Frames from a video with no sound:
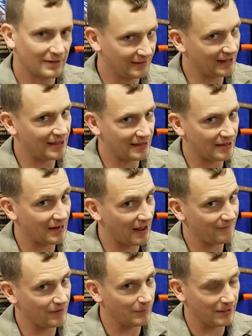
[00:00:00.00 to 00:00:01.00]
this is the
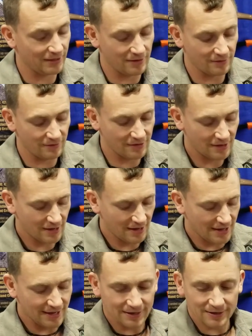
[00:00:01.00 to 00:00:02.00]
knife you want to use.
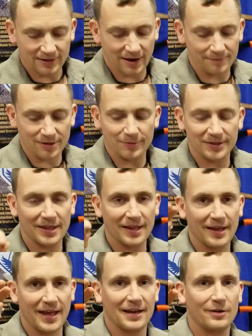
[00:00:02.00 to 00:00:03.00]
It comes with the
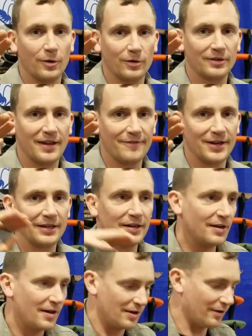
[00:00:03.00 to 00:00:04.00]
handhold divot.
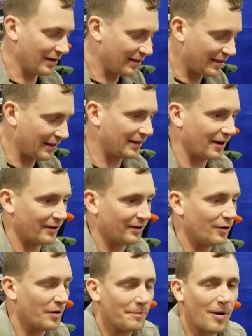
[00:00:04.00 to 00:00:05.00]
You can sit there and
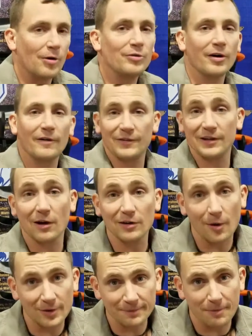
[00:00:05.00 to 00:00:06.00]
do a bow drill. If you don't
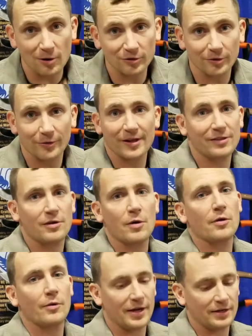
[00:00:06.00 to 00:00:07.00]
know what a bow drill is,
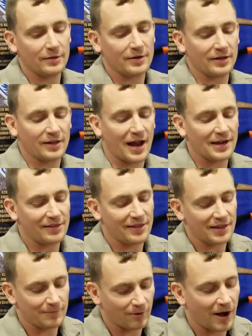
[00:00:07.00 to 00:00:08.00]
Google it and you can kind of
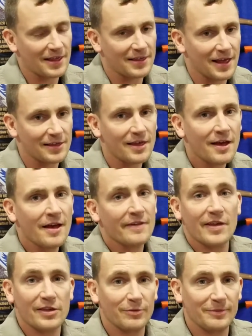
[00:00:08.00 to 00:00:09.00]
see the process.
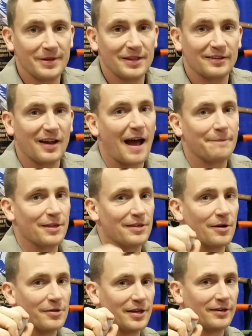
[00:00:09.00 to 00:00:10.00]
This would be the top. This
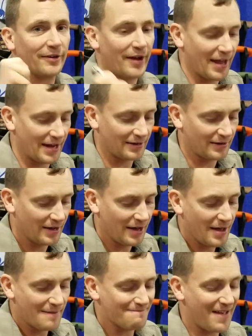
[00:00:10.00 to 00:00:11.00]
goes in your hand.
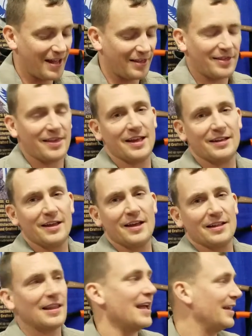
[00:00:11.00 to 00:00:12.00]
Makes it
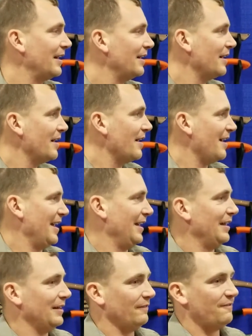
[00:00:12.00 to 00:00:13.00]
like
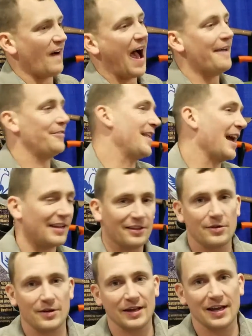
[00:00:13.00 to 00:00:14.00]
in five
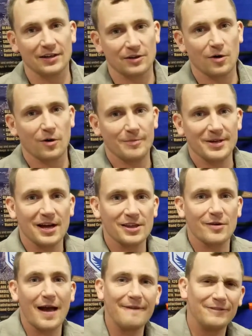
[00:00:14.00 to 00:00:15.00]
seconds you can get a cold
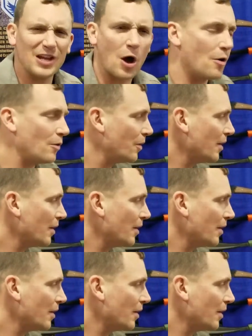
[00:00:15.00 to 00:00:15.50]
because you have no